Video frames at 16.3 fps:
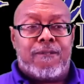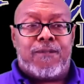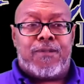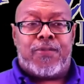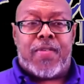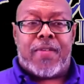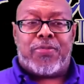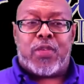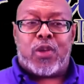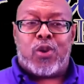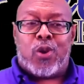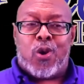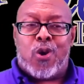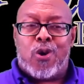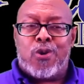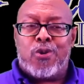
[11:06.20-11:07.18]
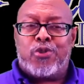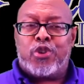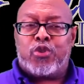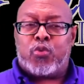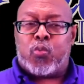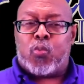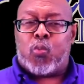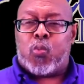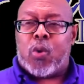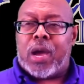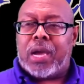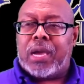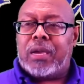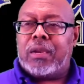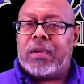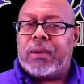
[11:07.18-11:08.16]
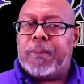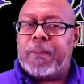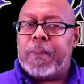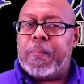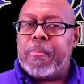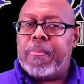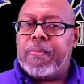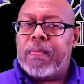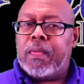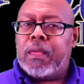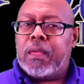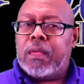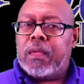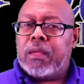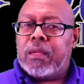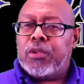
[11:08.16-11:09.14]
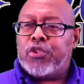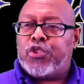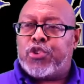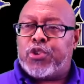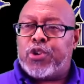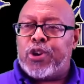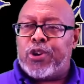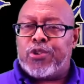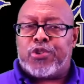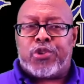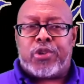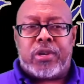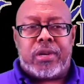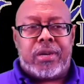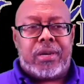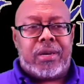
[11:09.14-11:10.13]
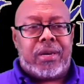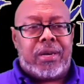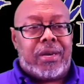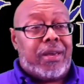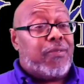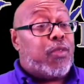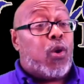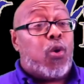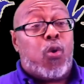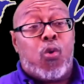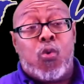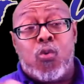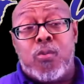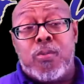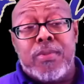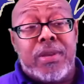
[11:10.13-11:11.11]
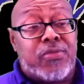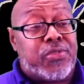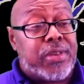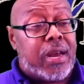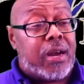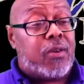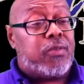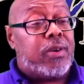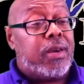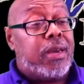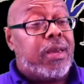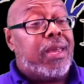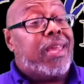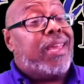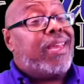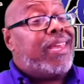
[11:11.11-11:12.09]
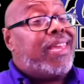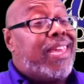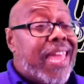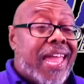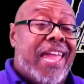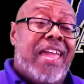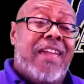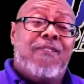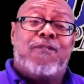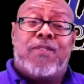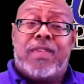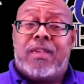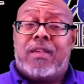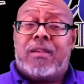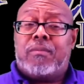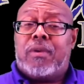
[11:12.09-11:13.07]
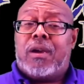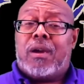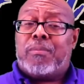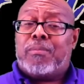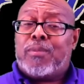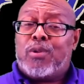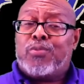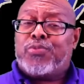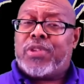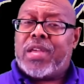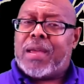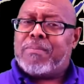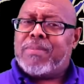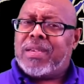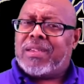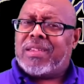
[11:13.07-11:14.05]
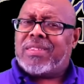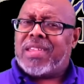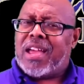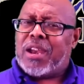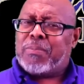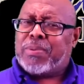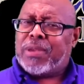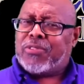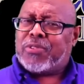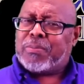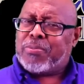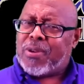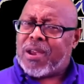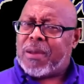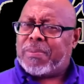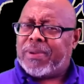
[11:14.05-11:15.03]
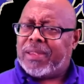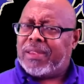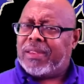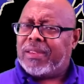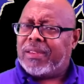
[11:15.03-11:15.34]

that the largest white church in the whole South gave them a multi-million-dollar piece of property.